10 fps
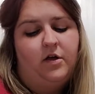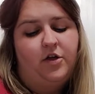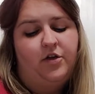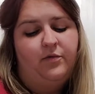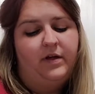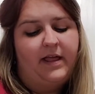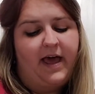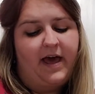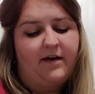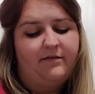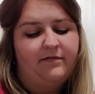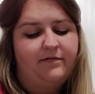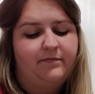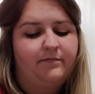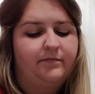You will have
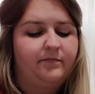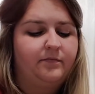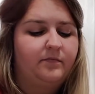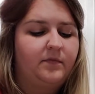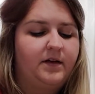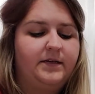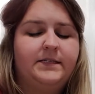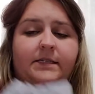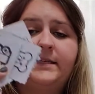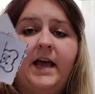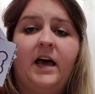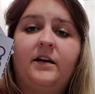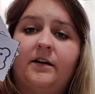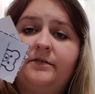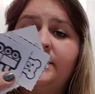a stack
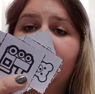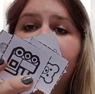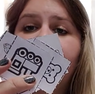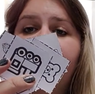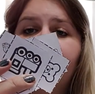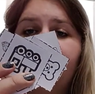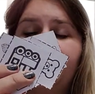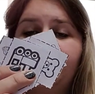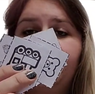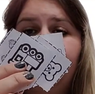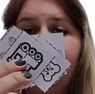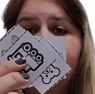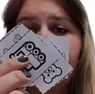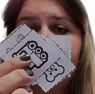of 6 pictures when you are done